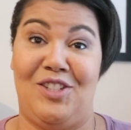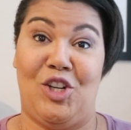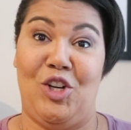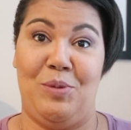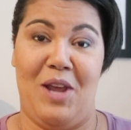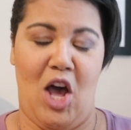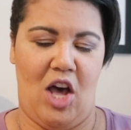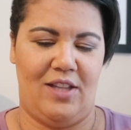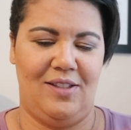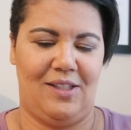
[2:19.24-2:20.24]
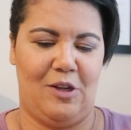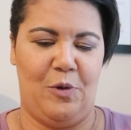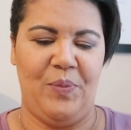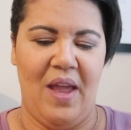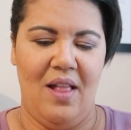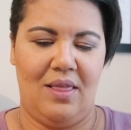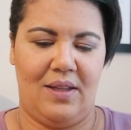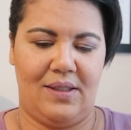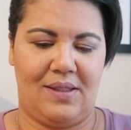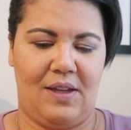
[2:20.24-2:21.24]
turned me on. So
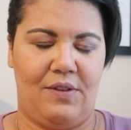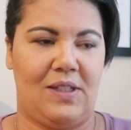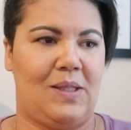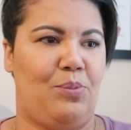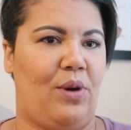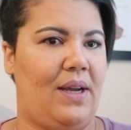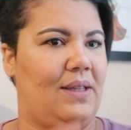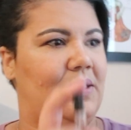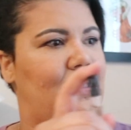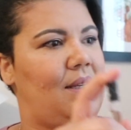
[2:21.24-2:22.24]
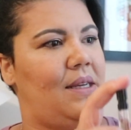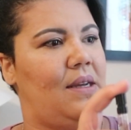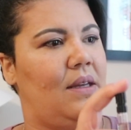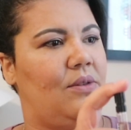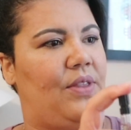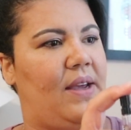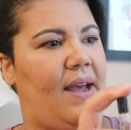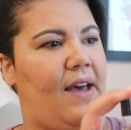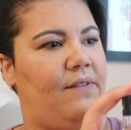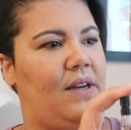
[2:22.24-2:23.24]
let's give it a spray and see. I don't think I
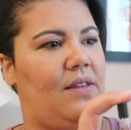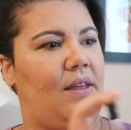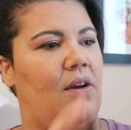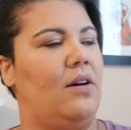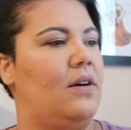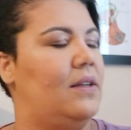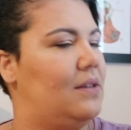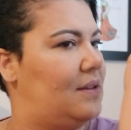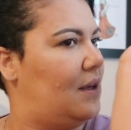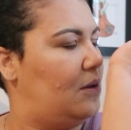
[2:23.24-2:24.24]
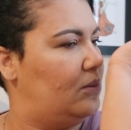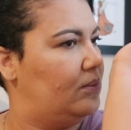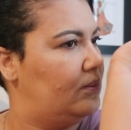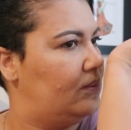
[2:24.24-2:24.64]
have anything on, so.